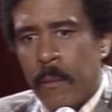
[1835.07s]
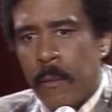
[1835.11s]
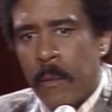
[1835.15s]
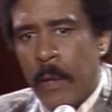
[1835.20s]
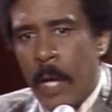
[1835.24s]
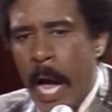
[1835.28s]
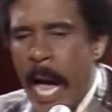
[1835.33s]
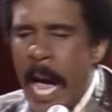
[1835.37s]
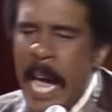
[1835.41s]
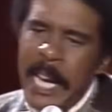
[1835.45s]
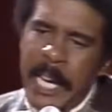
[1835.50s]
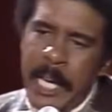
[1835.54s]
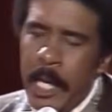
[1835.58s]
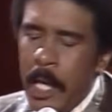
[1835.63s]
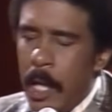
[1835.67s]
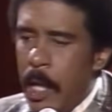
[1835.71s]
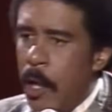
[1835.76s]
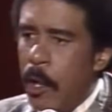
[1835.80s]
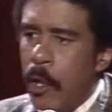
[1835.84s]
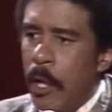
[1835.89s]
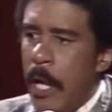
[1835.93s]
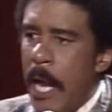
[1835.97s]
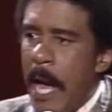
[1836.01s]
I get a
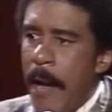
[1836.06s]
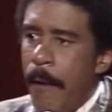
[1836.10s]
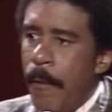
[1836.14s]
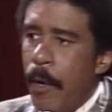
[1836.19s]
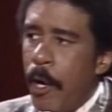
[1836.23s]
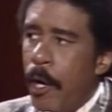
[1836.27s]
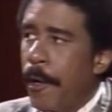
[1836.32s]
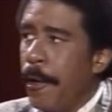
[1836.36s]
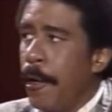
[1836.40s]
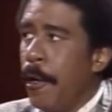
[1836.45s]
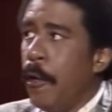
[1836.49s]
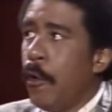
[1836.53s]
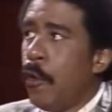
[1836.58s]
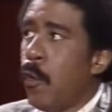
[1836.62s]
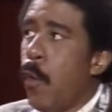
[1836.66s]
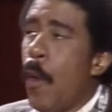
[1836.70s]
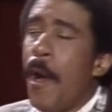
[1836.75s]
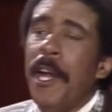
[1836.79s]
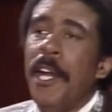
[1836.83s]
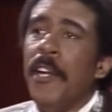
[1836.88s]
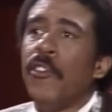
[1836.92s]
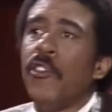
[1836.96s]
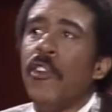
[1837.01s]
little like
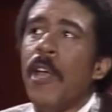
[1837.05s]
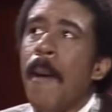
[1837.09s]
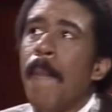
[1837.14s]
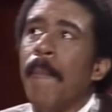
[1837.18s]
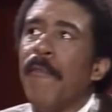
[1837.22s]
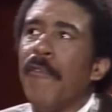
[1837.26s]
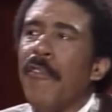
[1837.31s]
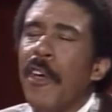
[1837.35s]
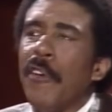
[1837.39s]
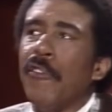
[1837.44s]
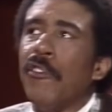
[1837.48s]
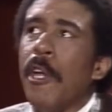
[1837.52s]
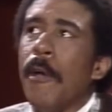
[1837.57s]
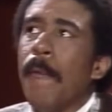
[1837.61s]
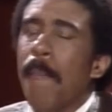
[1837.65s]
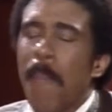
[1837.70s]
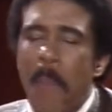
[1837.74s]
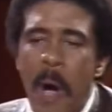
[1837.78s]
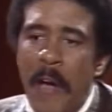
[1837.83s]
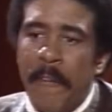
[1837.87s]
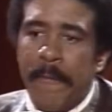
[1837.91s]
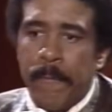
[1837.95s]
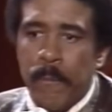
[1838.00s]
$127.50 a
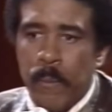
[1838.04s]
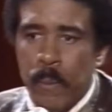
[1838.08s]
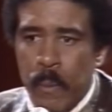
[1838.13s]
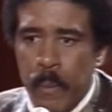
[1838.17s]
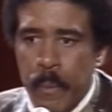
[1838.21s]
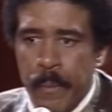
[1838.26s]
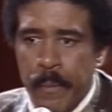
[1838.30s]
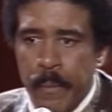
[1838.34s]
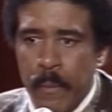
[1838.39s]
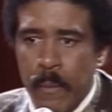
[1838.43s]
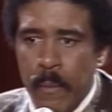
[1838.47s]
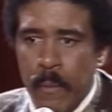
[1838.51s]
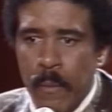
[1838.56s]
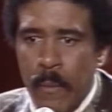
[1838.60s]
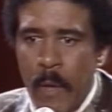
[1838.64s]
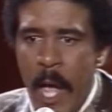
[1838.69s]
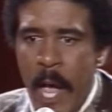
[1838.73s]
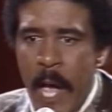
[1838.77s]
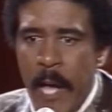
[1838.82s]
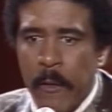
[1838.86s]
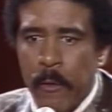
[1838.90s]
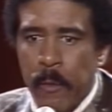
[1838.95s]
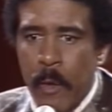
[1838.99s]
month.
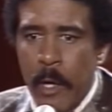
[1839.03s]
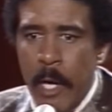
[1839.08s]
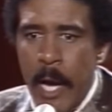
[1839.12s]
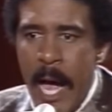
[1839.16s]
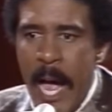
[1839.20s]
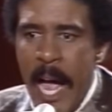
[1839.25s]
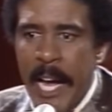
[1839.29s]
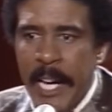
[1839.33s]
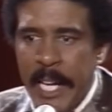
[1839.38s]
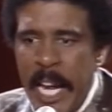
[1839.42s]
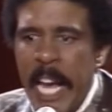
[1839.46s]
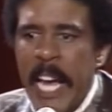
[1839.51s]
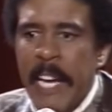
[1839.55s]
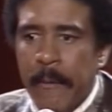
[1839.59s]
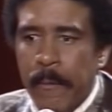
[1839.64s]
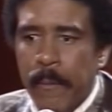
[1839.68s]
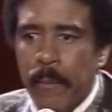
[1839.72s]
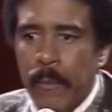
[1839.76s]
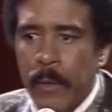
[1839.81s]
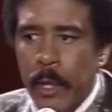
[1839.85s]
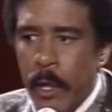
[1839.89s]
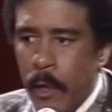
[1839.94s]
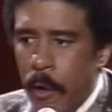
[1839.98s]
That's what I
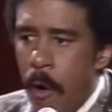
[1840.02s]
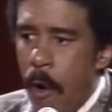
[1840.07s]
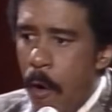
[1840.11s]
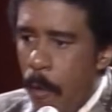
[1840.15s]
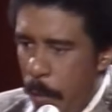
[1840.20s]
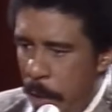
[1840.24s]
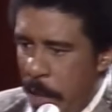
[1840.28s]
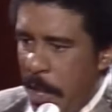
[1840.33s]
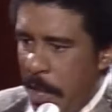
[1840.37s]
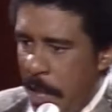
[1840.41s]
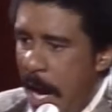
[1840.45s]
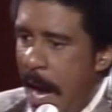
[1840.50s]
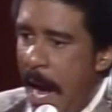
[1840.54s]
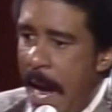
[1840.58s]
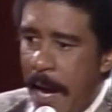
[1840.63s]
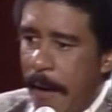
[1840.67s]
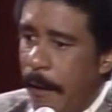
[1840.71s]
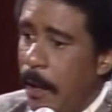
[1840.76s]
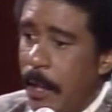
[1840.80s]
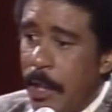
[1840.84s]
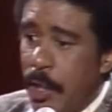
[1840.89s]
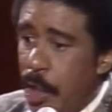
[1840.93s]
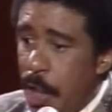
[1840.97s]
get,
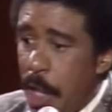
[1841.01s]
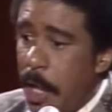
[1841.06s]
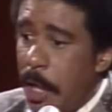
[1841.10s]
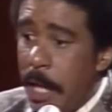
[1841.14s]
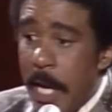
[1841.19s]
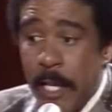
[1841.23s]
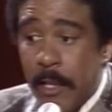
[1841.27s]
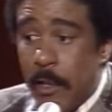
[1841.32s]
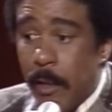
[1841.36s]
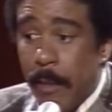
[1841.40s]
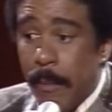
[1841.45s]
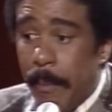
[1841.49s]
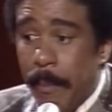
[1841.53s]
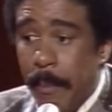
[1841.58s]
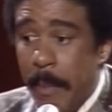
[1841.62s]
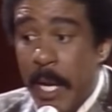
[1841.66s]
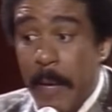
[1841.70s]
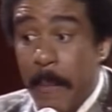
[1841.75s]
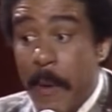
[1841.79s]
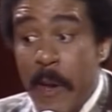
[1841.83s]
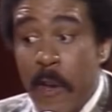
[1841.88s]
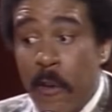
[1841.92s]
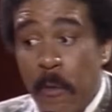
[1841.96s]
retired. Shit, that's a
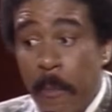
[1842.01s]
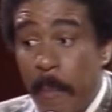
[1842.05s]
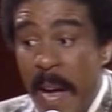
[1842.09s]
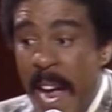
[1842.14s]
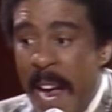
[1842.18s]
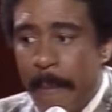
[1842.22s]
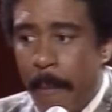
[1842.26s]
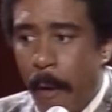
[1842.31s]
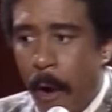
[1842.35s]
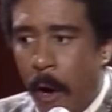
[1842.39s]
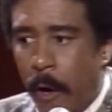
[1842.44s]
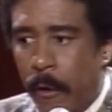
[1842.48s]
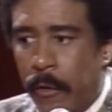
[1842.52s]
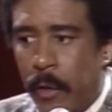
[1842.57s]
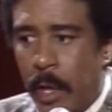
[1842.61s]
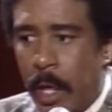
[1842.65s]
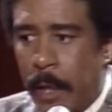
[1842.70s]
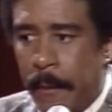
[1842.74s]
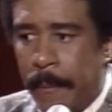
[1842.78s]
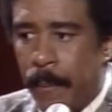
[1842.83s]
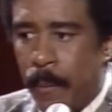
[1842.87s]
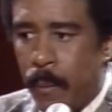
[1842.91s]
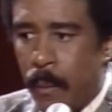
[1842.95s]
big piece of paper, see?